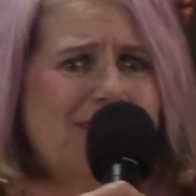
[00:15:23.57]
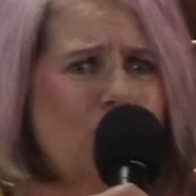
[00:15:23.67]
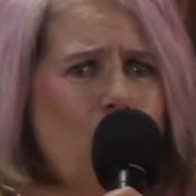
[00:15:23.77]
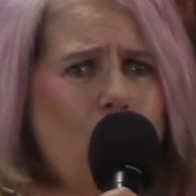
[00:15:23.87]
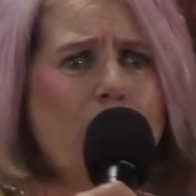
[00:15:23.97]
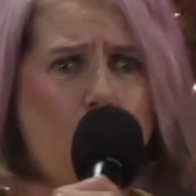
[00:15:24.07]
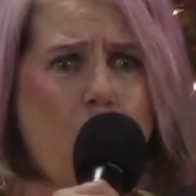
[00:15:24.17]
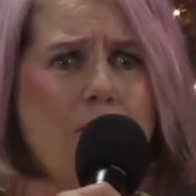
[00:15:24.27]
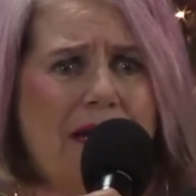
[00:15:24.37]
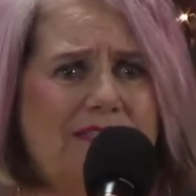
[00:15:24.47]
the Lord,
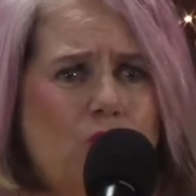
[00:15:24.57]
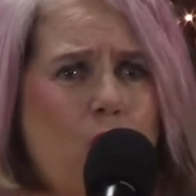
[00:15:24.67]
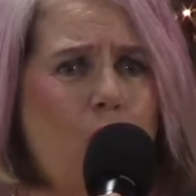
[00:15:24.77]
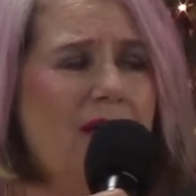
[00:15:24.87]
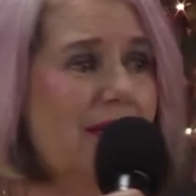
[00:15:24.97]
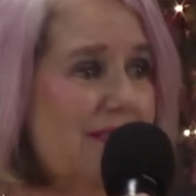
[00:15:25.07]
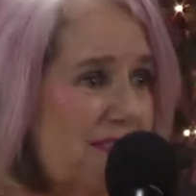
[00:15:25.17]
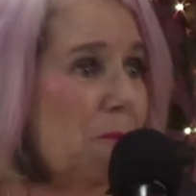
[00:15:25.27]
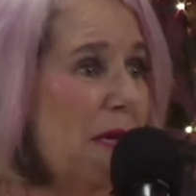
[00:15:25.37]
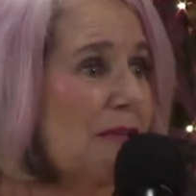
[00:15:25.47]
O my soul.
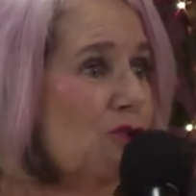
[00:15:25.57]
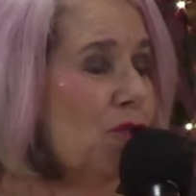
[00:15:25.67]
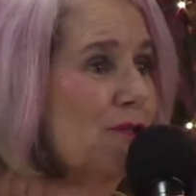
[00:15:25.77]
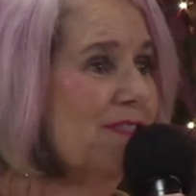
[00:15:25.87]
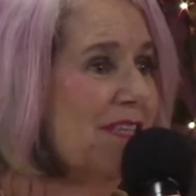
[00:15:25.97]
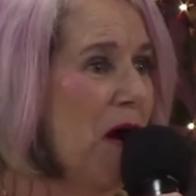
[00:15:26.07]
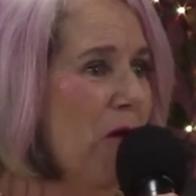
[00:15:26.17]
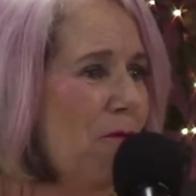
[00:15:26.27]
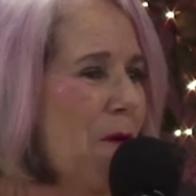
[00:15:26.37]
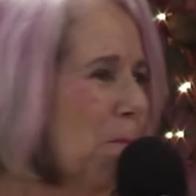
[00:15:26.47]
Speak to
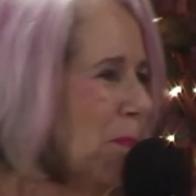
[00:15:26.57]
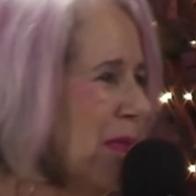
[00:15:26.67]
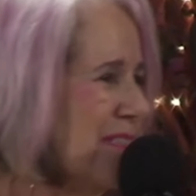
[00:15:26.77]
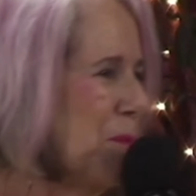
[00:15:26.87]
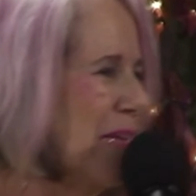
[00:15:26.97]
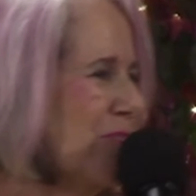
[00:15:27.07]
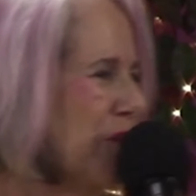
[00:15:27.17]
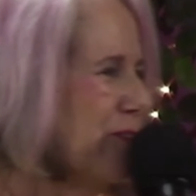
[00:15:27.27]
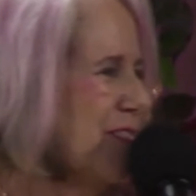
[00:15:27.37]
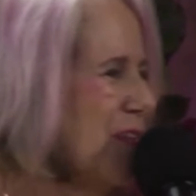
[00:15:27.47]
yourself. Speak to
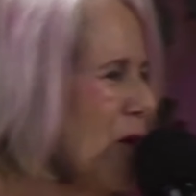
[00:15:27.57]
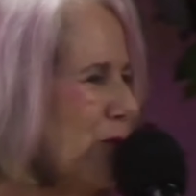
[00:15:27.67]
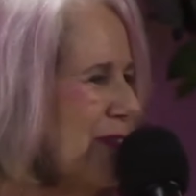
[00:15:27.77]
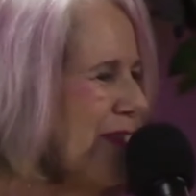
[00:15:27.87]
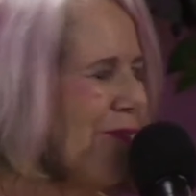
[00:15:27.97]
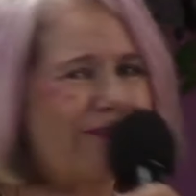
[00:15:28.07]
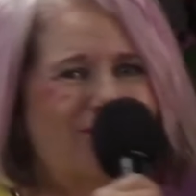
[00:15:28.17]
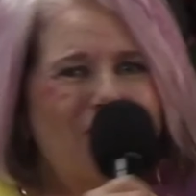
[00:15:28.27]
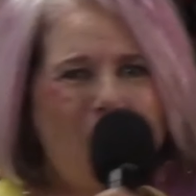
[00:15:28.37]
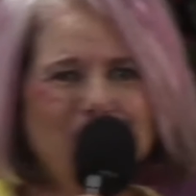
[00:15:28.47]
yourself with
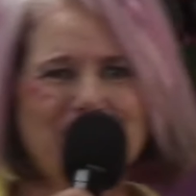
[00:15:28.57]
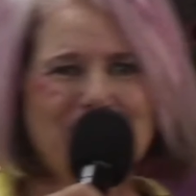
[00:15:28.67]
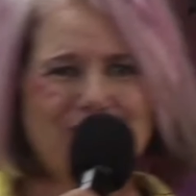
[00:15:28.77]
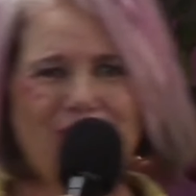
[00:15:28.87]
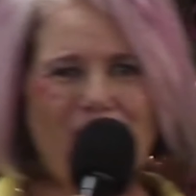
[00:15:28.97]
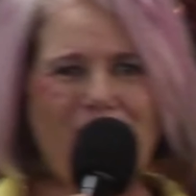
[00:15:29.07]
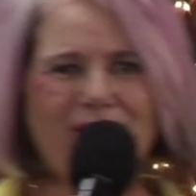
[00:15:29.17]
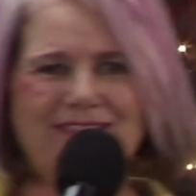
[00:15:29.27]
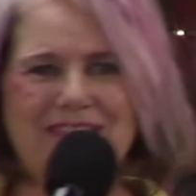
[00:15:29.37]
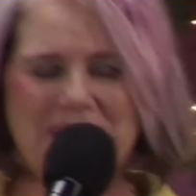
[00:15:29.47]
psalms and
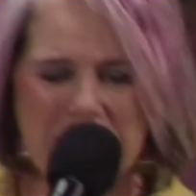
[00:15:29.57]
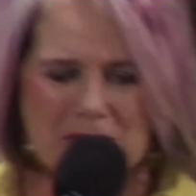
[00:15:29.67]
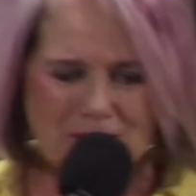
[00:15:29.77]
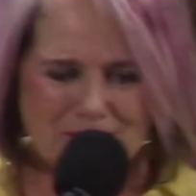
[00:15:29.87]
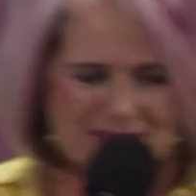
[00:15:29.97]
songs and hymns,